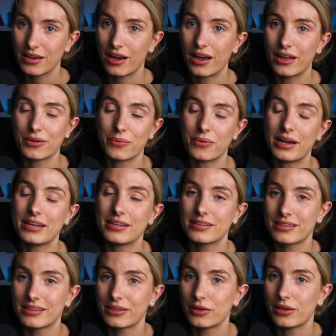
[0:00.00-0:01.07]
Otherwise,
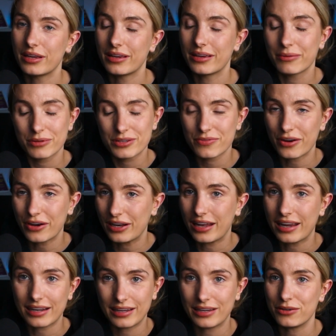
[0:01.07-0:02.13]
it's very
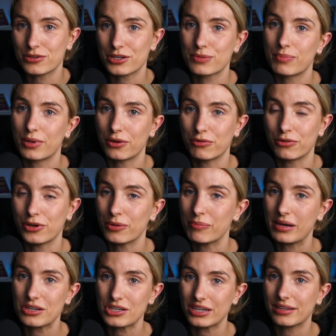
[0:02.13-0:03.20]
likely just blow through your
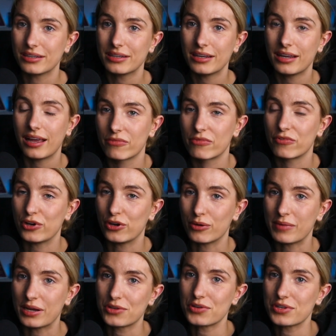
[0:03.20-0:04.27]
budget for not
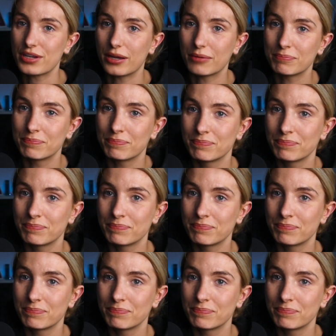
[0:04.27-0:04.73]
much return.